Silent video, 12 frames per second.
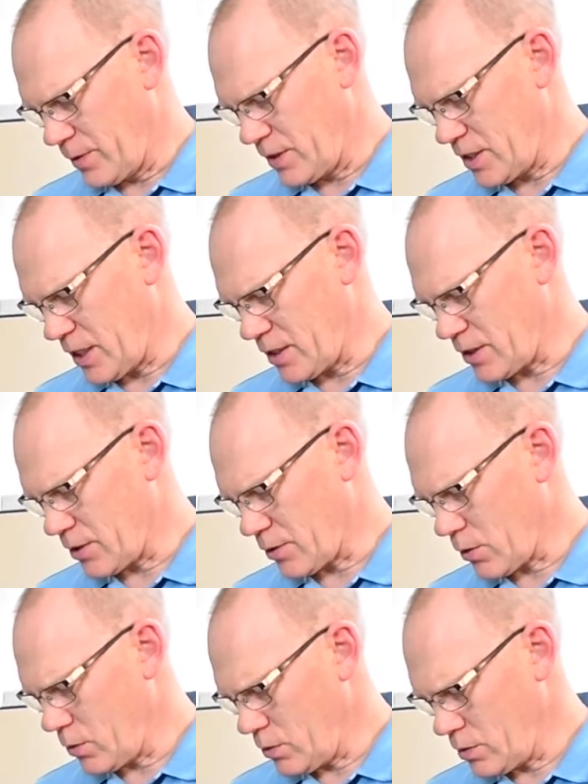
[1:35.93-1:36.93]
set
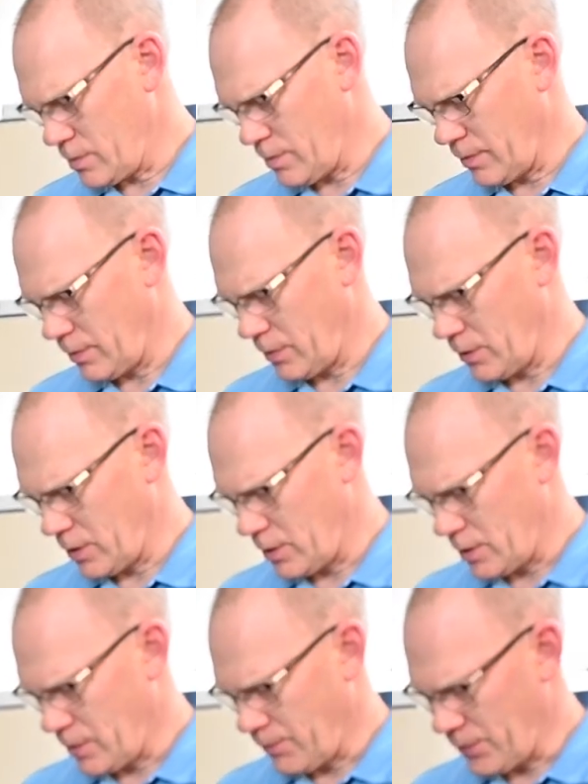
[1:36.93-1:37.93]
zero
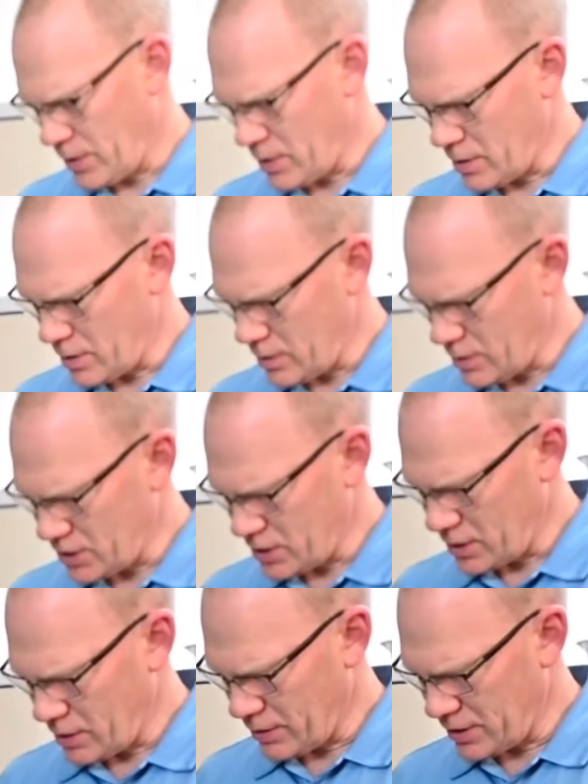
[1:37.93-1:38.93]
and
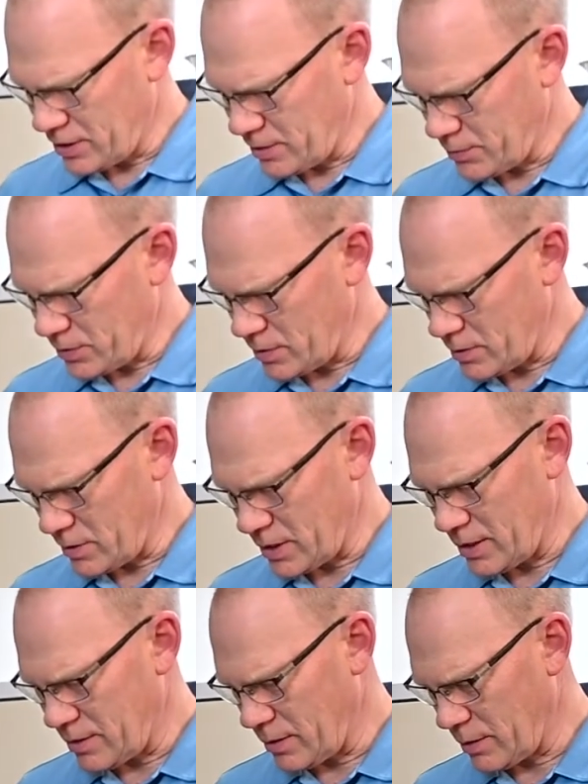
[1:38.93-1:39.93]
seeing how I tipped it,
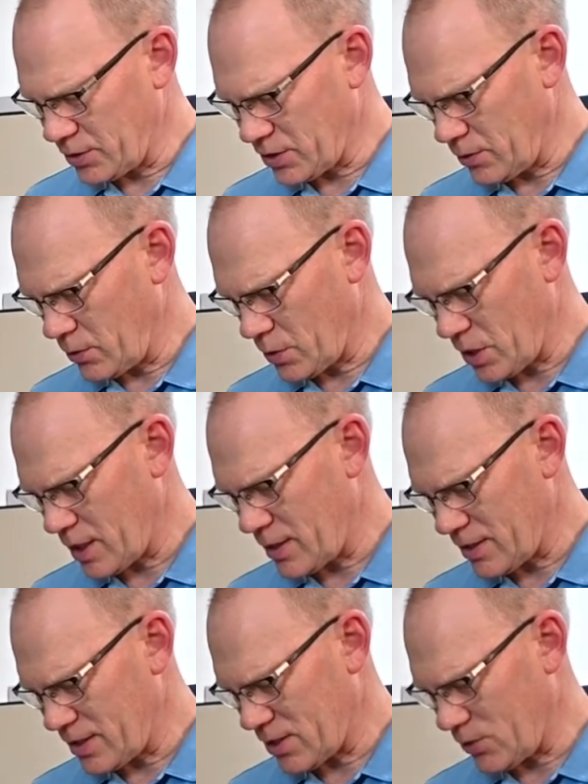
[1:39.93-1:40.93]
yeah, I'm still okay.
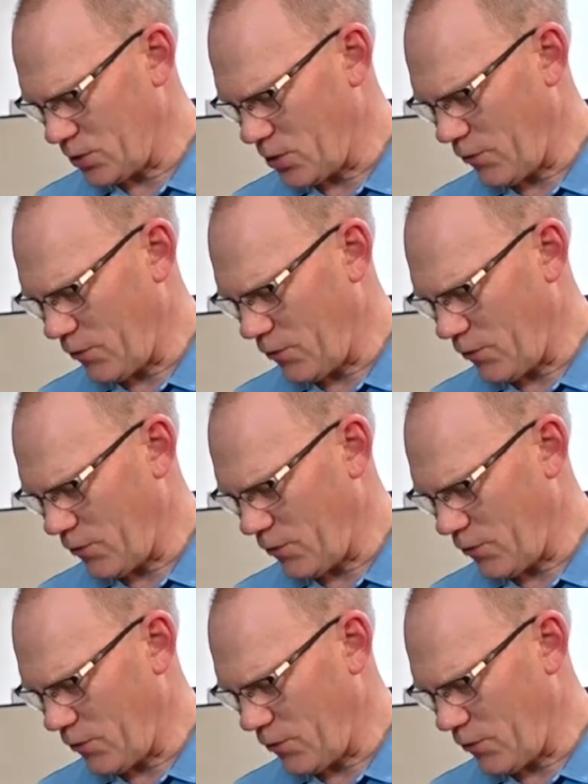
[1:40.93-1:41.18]
It's still